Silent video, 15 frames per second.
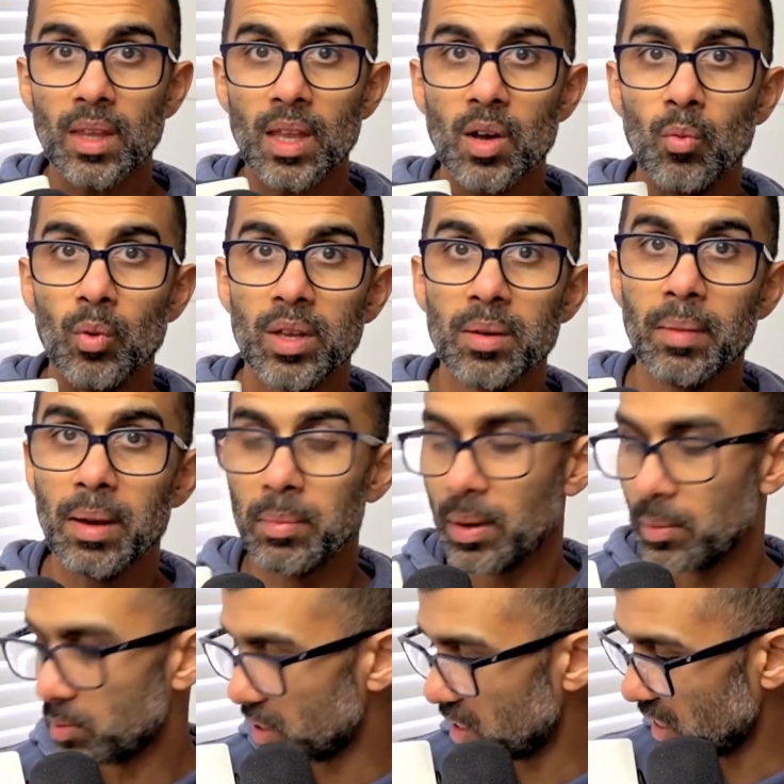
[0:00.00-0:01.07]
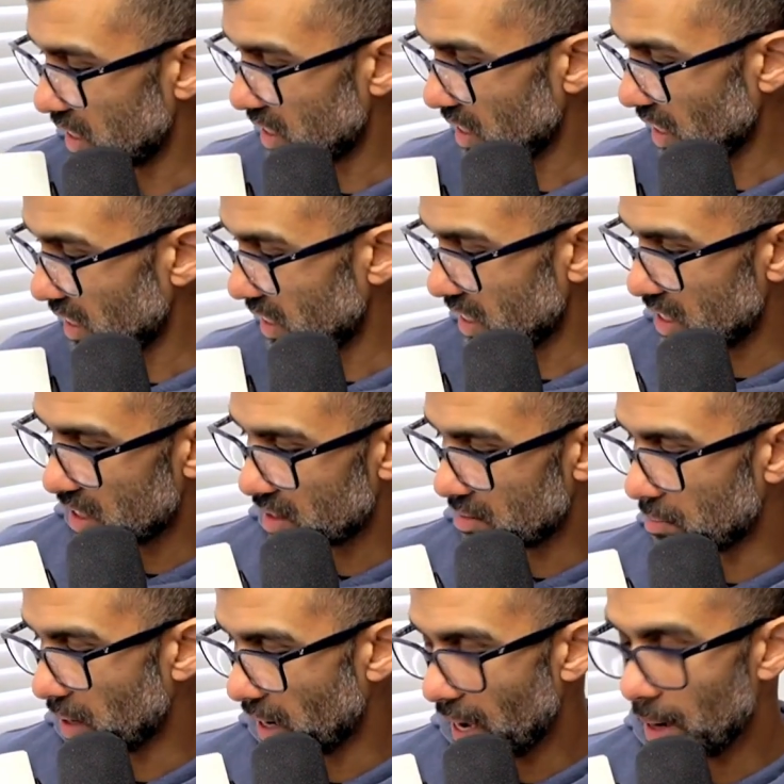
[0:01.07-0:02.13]
And what you may be able to see is like, this is
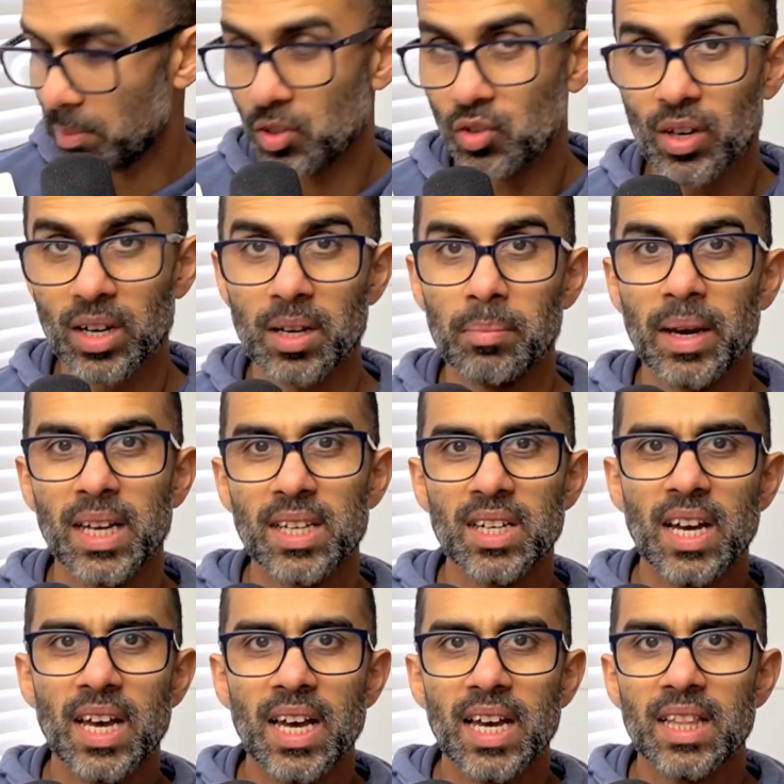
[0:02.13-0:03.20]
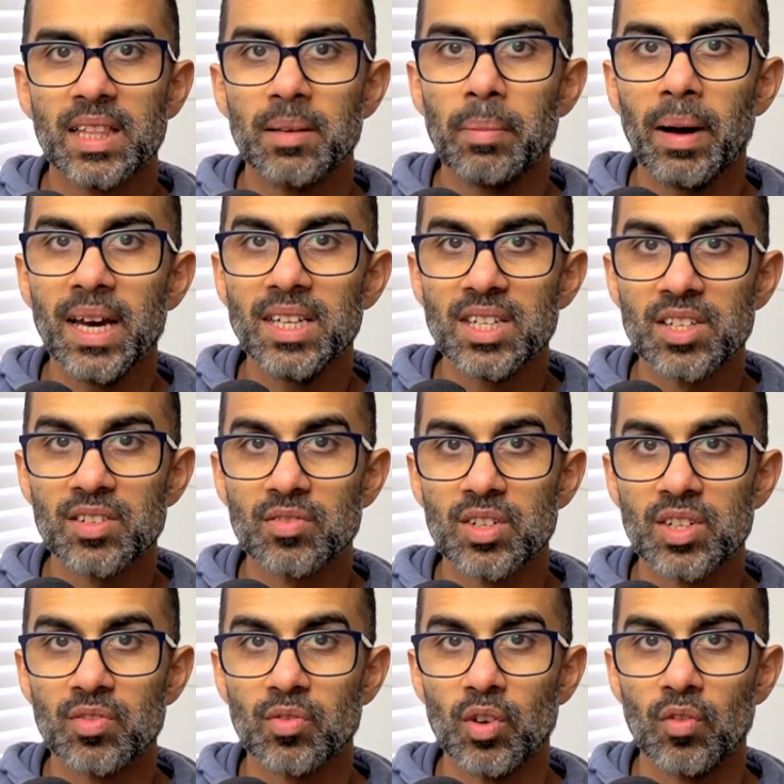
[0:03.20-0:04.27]
my habit tracker page. The page is
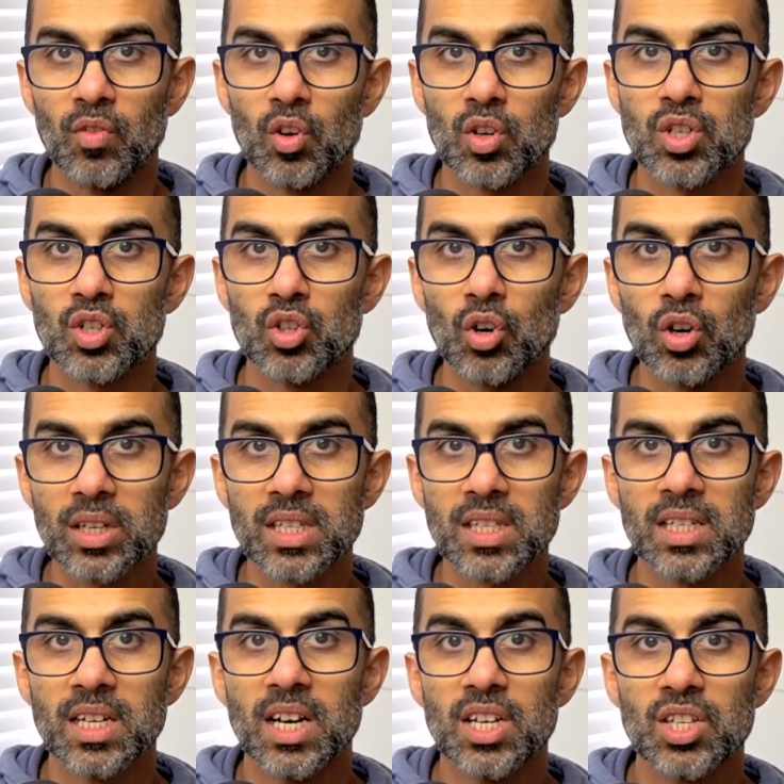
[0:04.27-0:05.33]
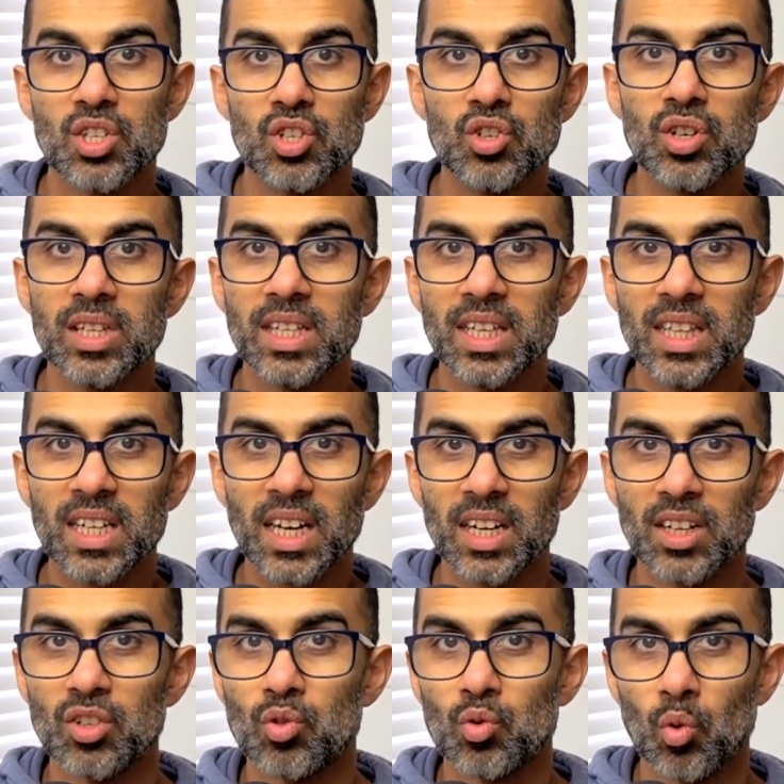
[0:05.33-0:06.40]
just full of lots of dots. So you can then kind
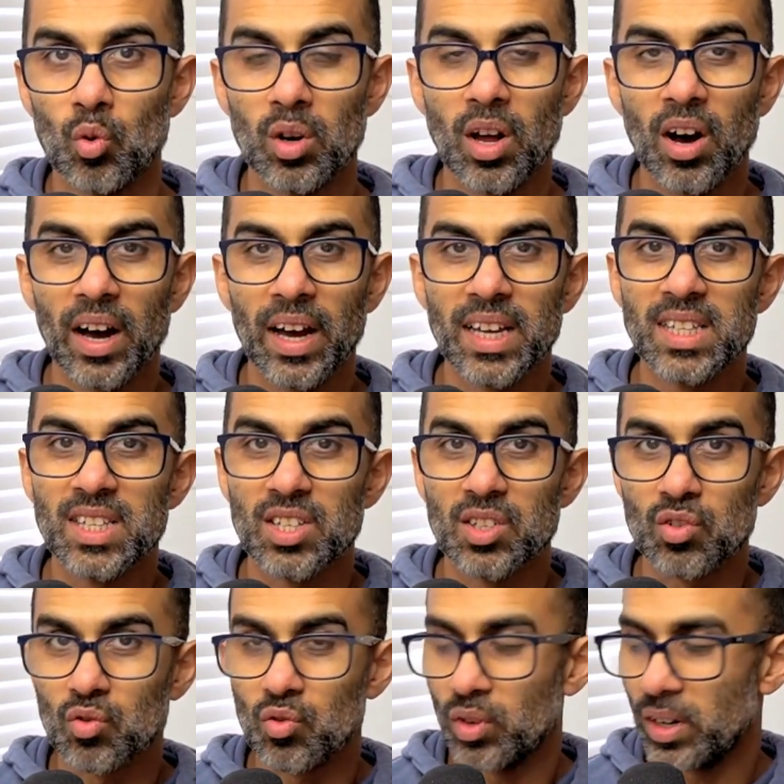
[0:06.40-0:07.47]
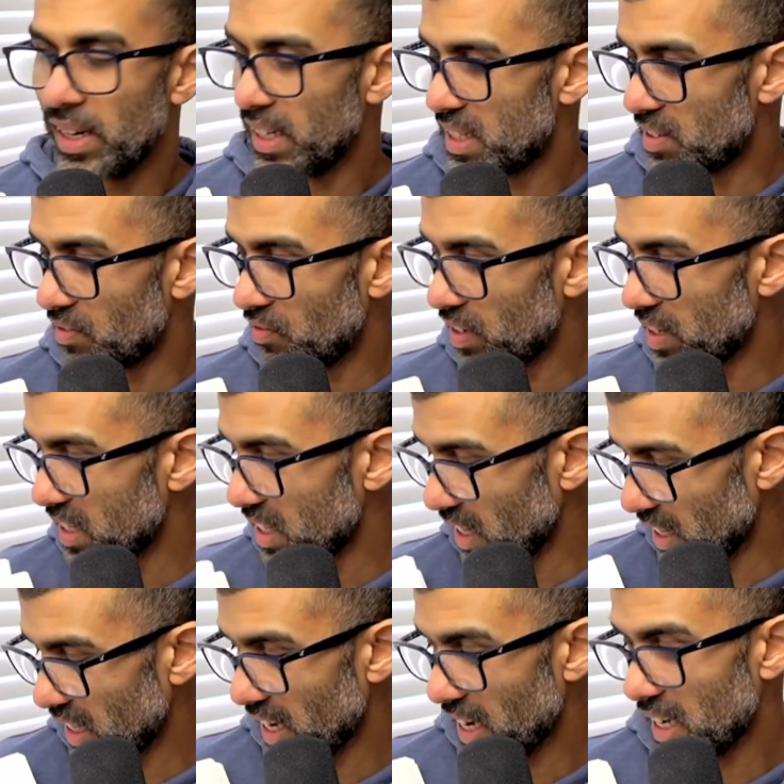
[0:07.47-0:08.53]
of draw lines and grids and things
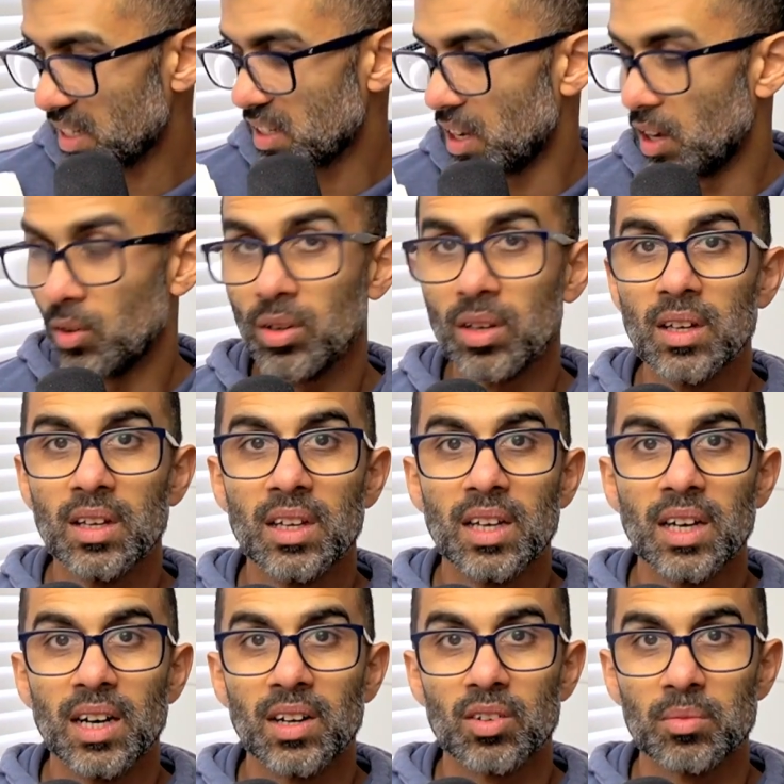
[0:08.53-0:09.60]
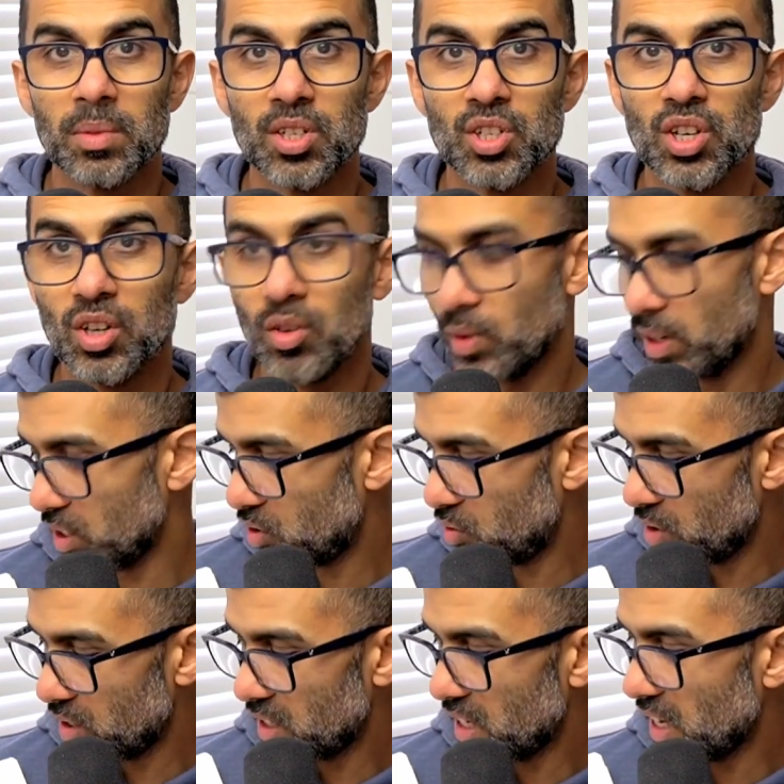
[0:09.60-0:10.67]
like that. So I've got my journal
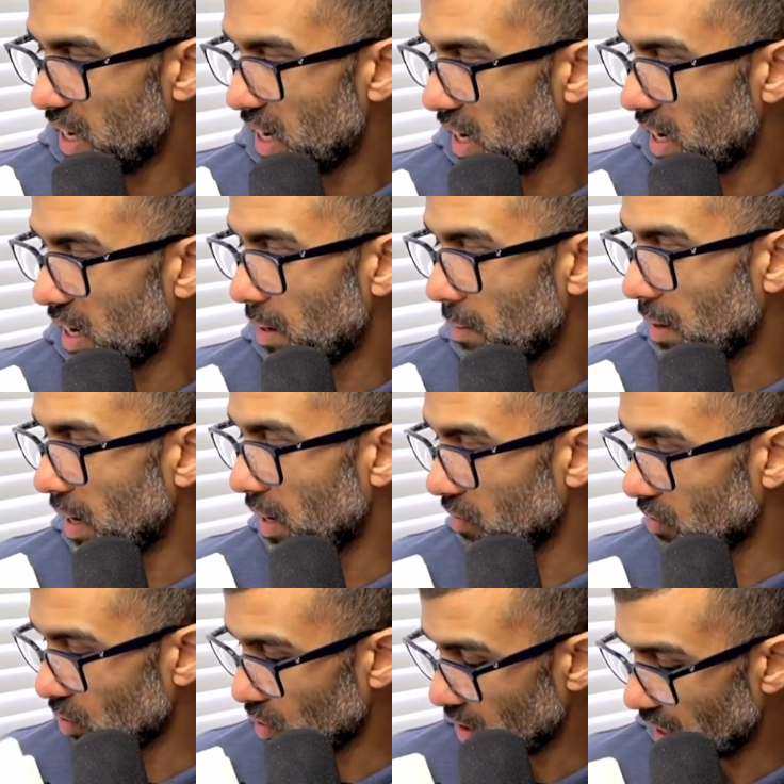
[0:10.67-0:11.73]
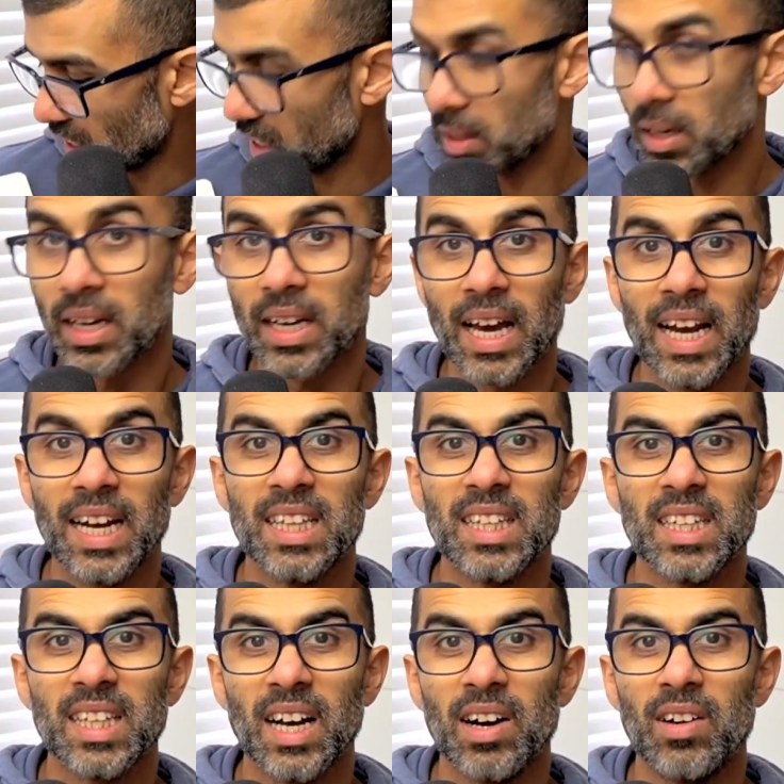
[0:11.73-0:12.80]
entries here. I've got like a calendar
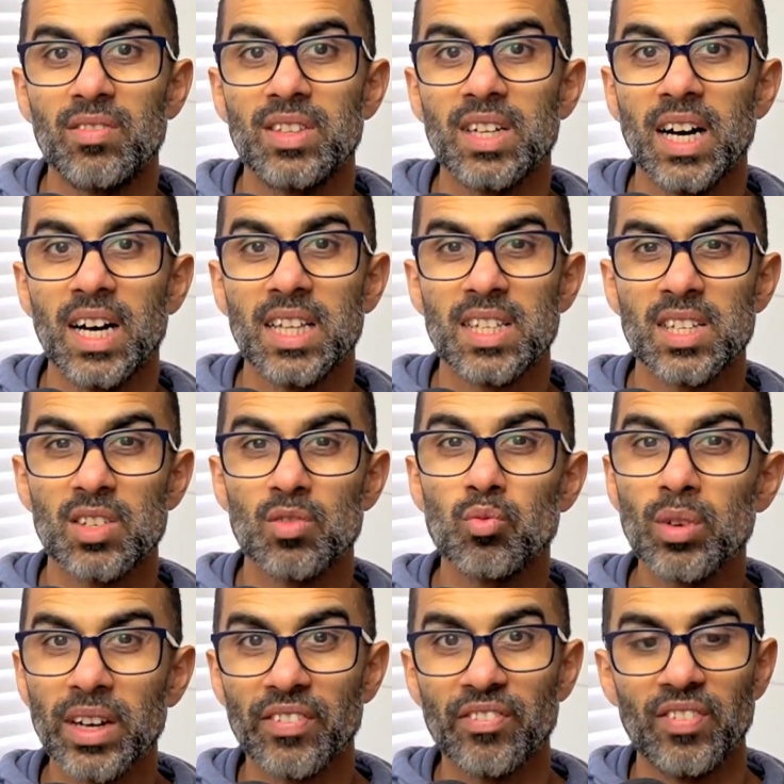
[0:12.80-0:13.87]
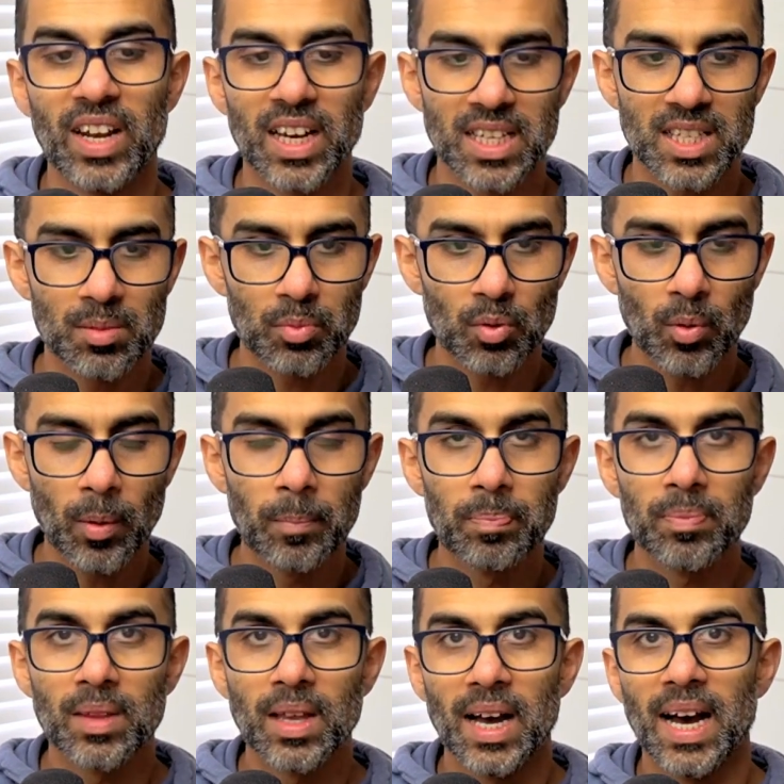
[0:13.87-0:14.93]
that I've done. So it's really flexible.
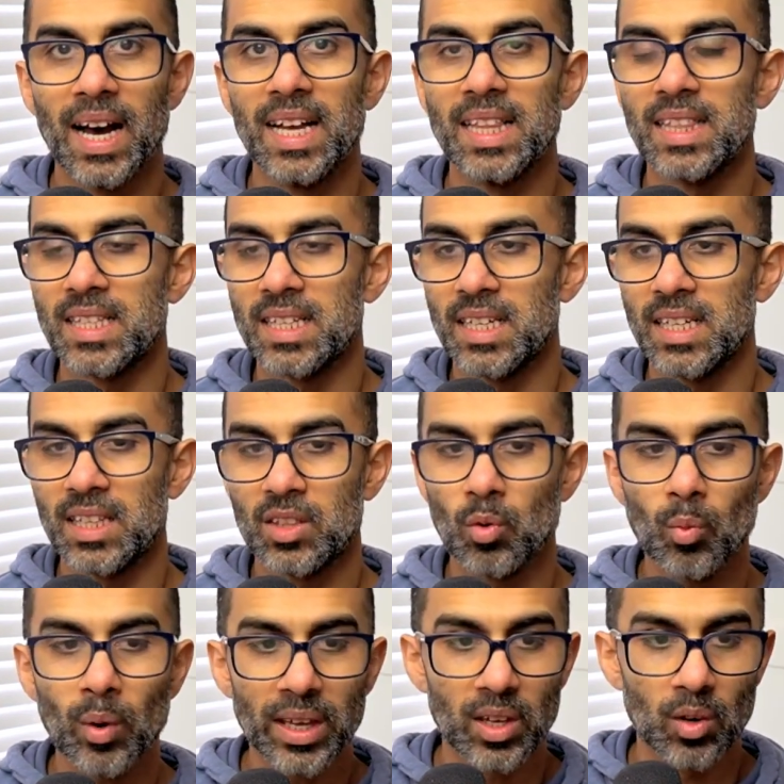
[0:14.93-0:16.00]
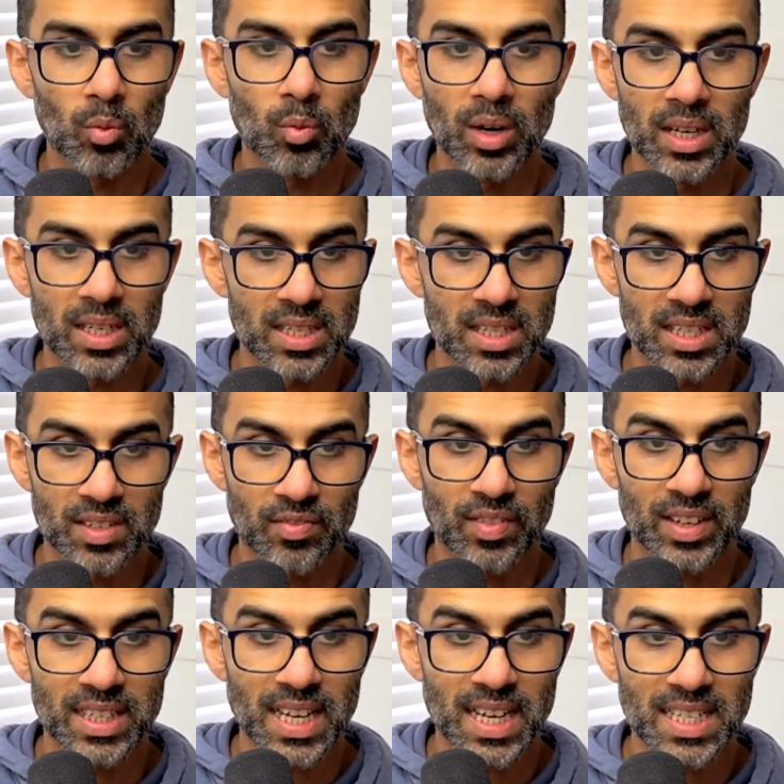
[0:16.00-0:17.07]
And the way it works is just
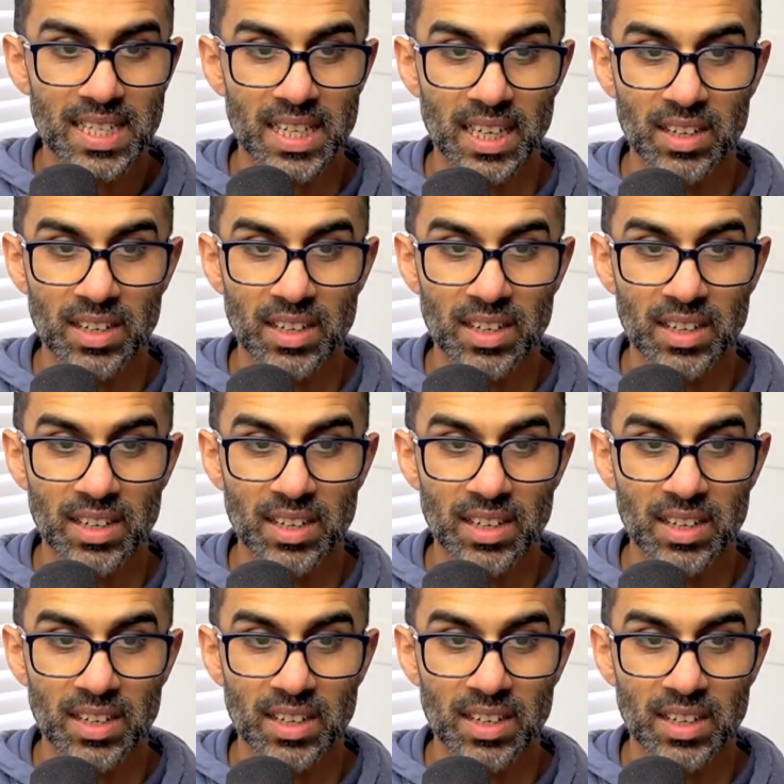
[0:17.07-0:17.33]
fantastic.